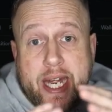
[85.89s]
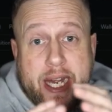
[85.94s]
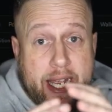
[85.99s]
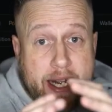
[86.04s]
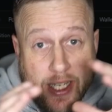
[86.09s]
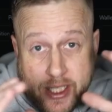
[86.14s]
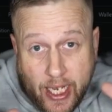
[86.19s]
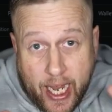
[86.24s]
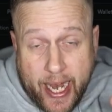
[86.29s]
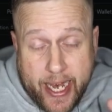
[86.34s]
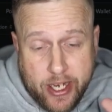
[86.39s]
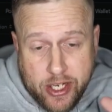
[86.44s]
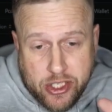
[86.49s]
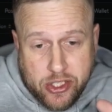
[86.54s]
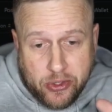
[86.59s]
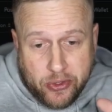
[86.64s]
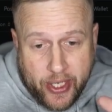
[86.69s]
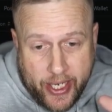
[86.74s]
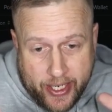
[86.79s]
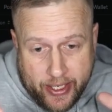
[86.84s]
It is
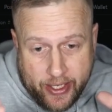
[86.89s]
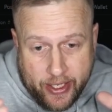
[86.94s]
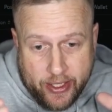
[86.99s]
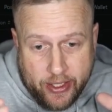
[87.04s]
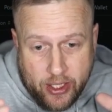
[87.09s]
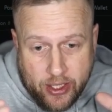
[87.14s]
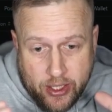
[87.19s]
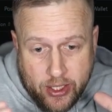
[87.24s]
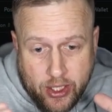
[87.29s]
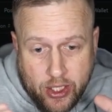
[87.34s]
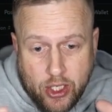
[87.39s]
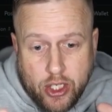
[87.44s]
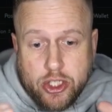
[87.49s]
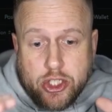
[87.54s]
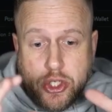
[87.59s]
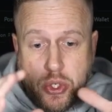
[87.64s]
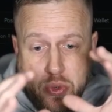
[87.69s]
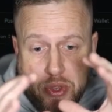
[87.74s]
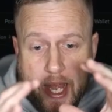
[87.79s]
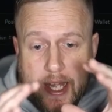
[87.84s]
isolated
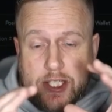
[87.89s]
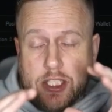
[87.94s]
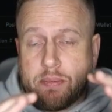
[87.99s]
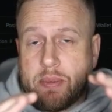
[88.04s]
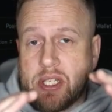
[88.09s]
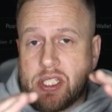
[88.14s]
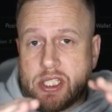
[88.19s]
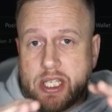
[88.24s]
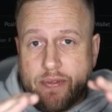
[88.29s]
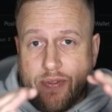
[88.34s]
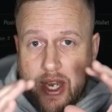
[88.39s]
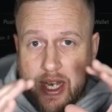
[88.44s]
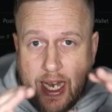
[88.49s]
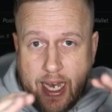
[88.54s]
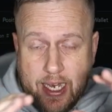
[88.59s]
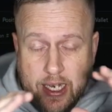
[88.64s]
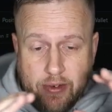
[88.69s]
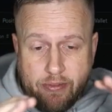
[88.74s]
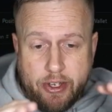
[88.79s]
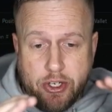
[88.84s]
to that specific
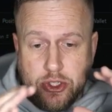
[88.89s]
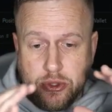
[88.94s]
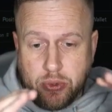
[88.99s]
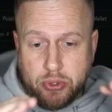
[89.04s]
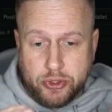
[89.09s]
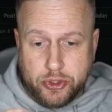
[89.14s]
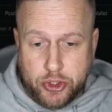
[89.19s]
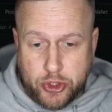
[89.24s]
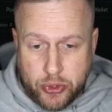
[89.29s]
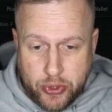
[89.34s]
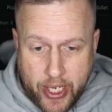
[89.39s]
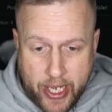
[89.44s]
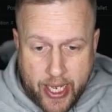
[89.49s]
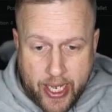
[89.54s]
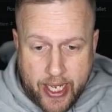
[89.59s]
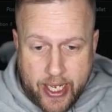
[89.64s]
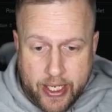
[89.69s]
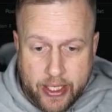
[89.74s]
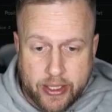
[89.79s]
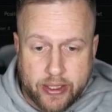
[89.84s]
individual
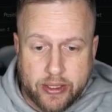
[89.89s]
trade.